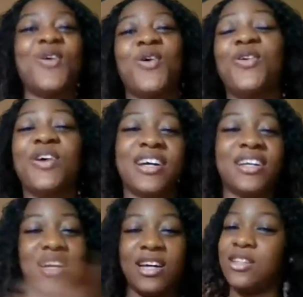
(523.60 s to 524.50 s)
Alright
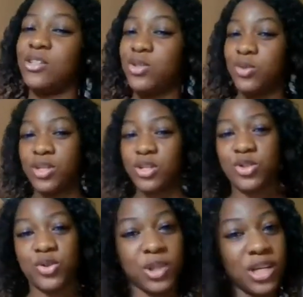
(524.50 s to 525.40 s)
guys, I just wanted to
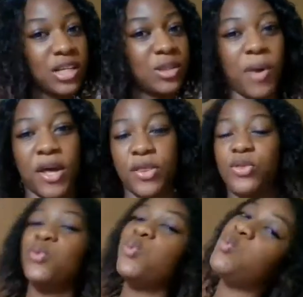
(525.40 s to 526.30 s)
show you guys my
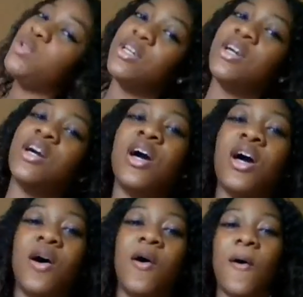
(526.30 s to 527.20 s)
new wig.
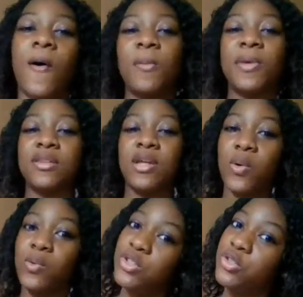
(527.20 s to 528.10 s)
Comment
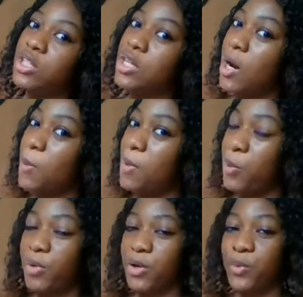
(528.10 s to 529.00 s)
down what you think
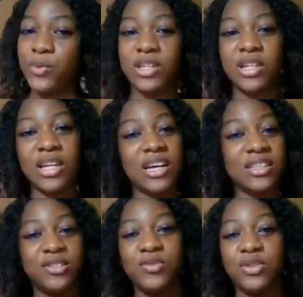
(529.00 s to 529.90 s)
about my wig. Like
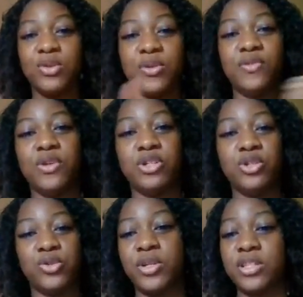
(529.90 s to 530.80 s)
this video if you
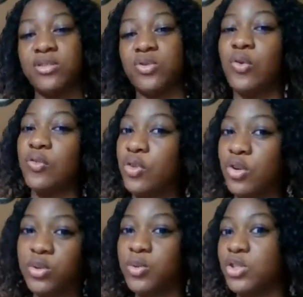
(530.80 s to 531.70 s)
enjoyed it, of
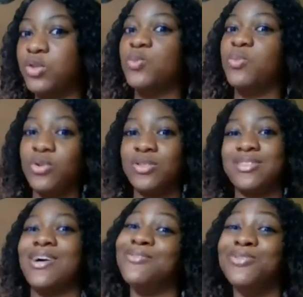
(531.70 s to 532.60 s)
course, which you must
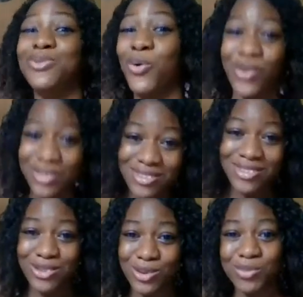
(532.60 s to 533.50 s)
have done.
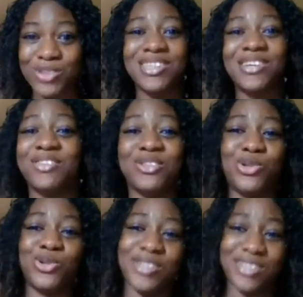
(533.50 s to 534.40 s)
You must have
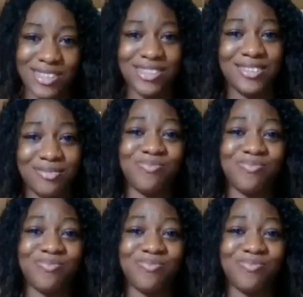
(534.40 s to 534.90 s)
enjoyed it.